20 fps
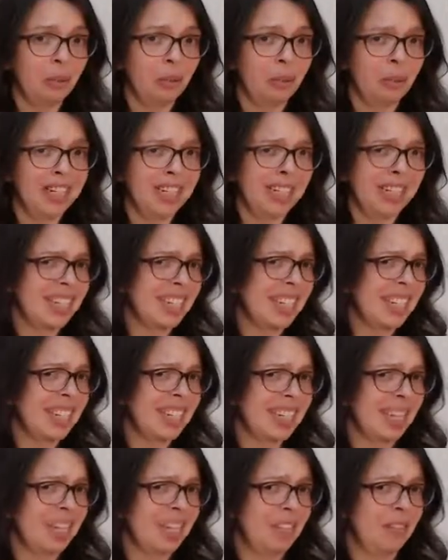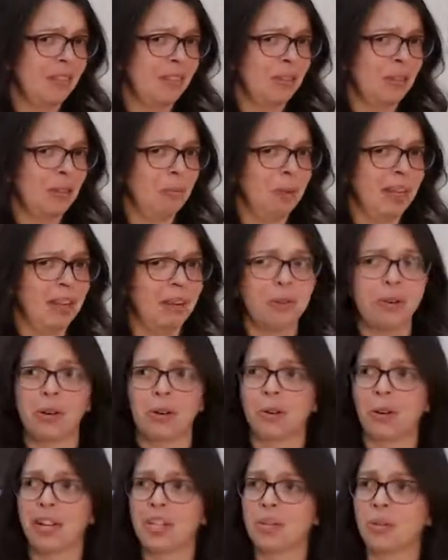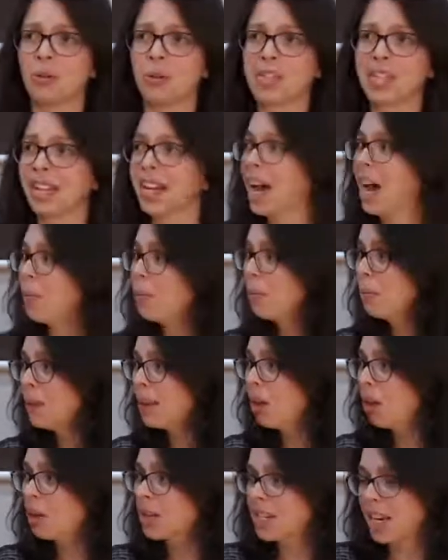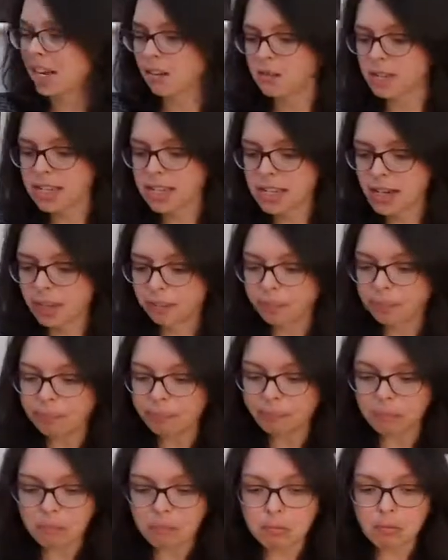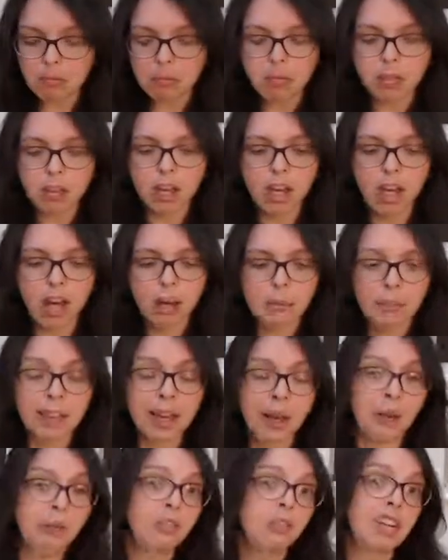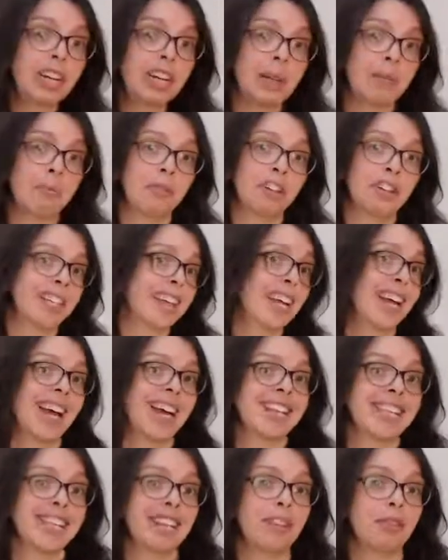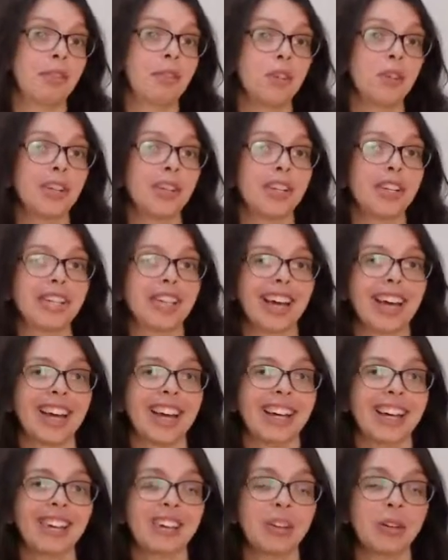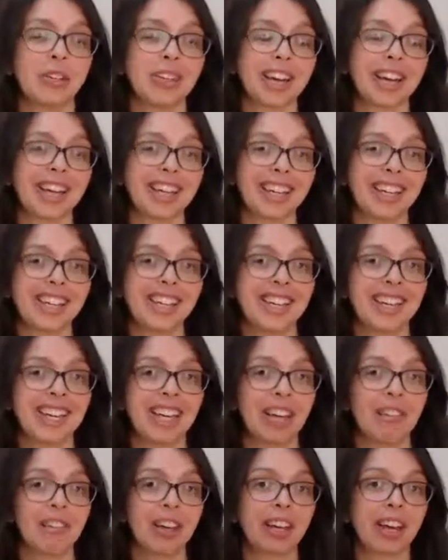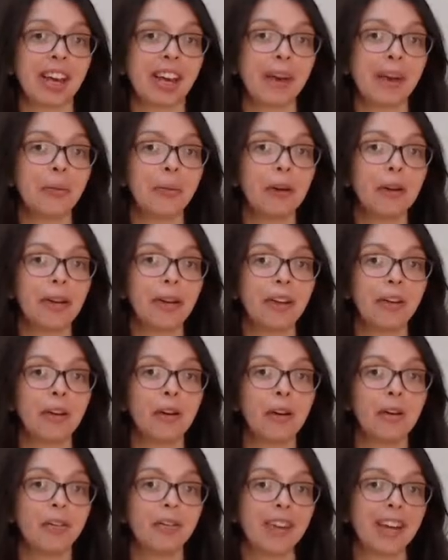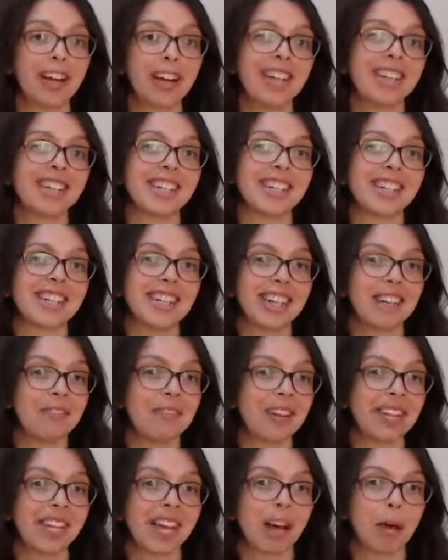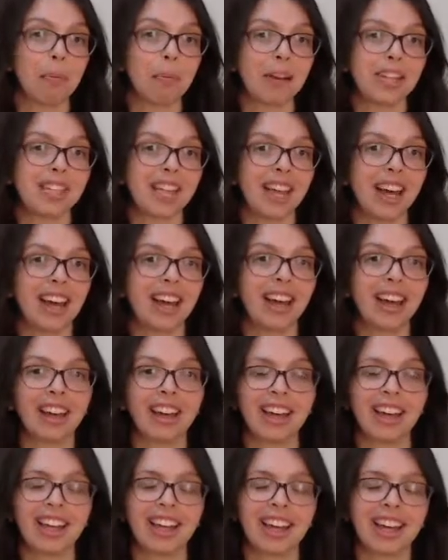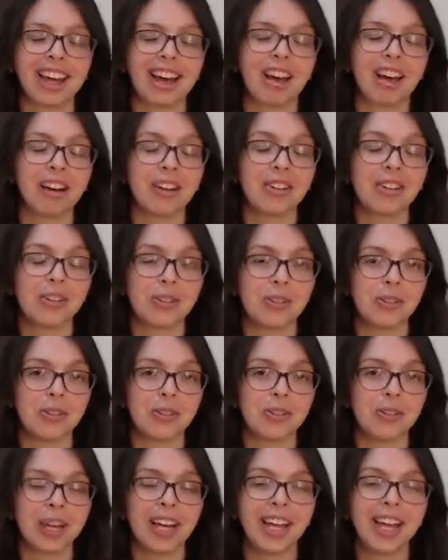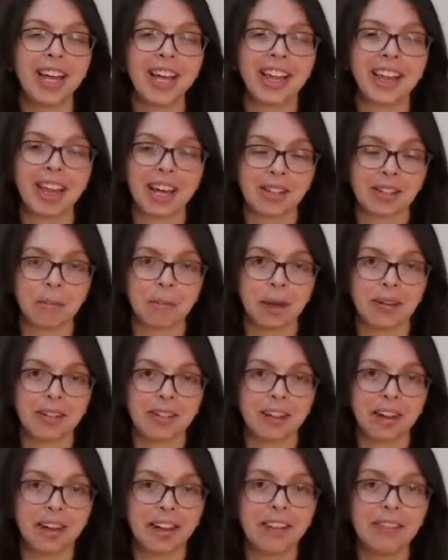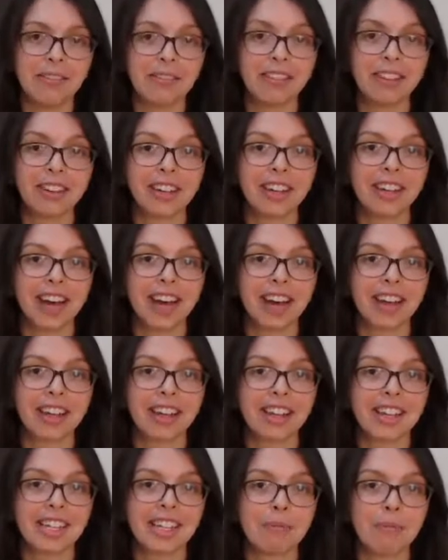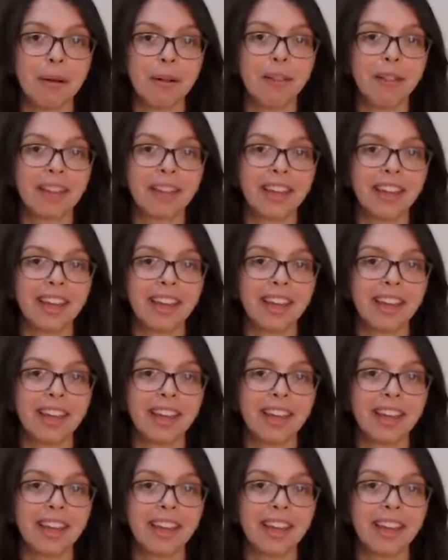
winter's kind of looming and we're not quite sure what's going to happen with lockdown. So yeah, I'd really appreciate actually if you could consider giving a one-off donation this evening to help us hit our £2,000 target for this month.